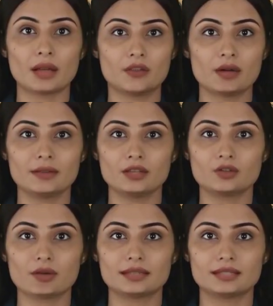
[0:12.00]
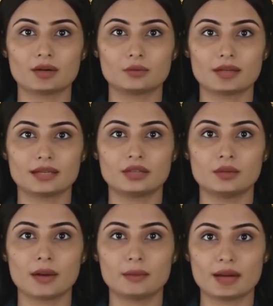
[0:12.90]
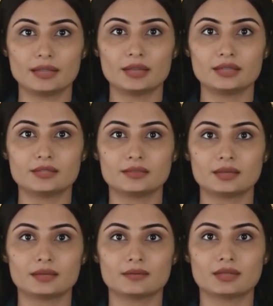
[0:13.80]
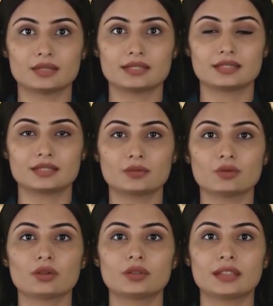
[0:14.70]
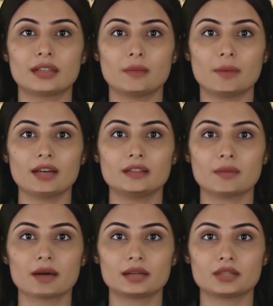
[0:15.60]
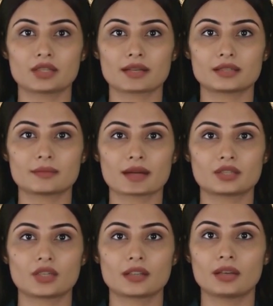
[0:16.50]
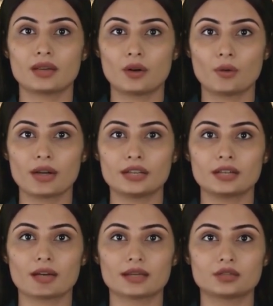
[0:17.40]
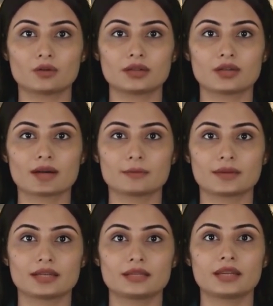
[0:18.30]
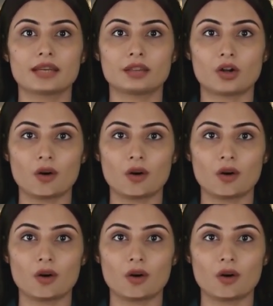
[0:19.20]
past revenue trends helps identify patterns. Consistent growth signifies market share expansion, while declines over time may indicate